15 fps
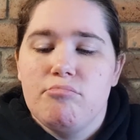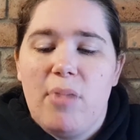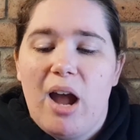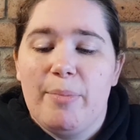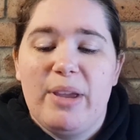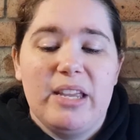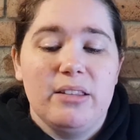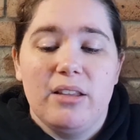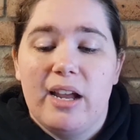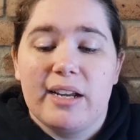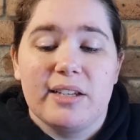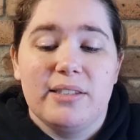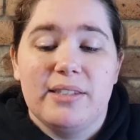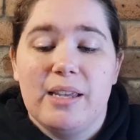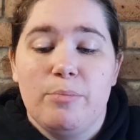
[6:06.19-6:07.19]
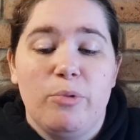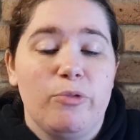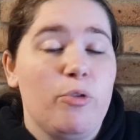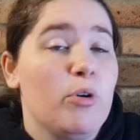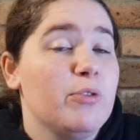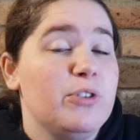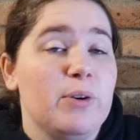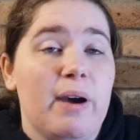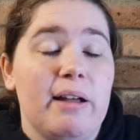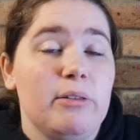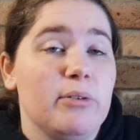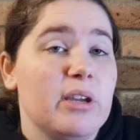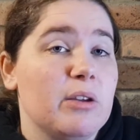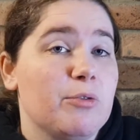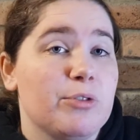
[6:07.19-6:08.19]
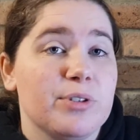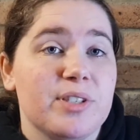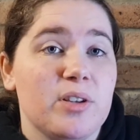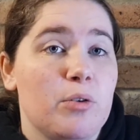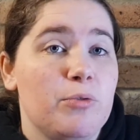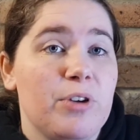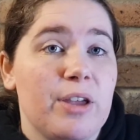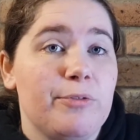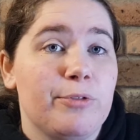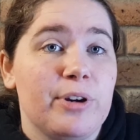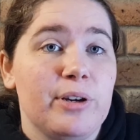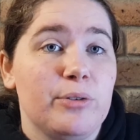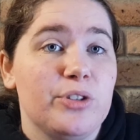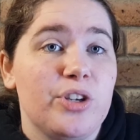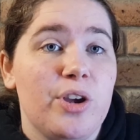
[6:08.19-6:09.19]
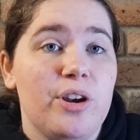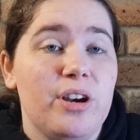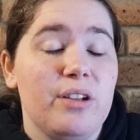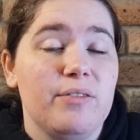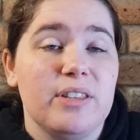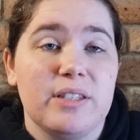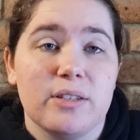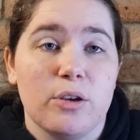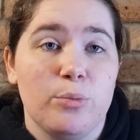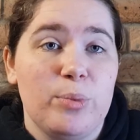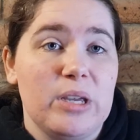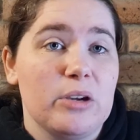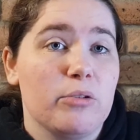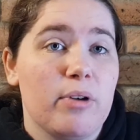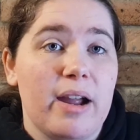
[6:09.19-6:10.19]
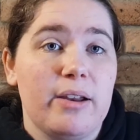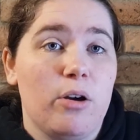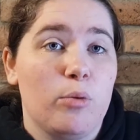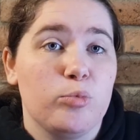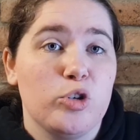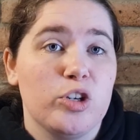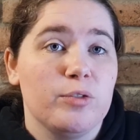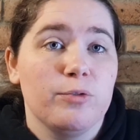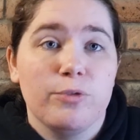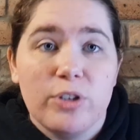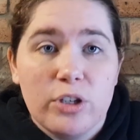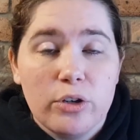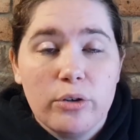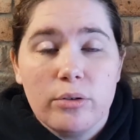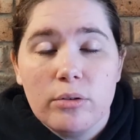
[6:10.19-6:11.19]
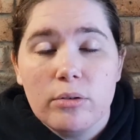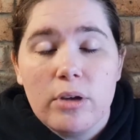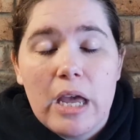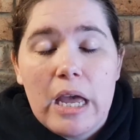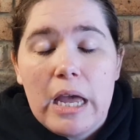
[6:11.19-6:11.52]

I mean, like I said before, if you are looking for a sulfate-free alternative, this could be a great option for you.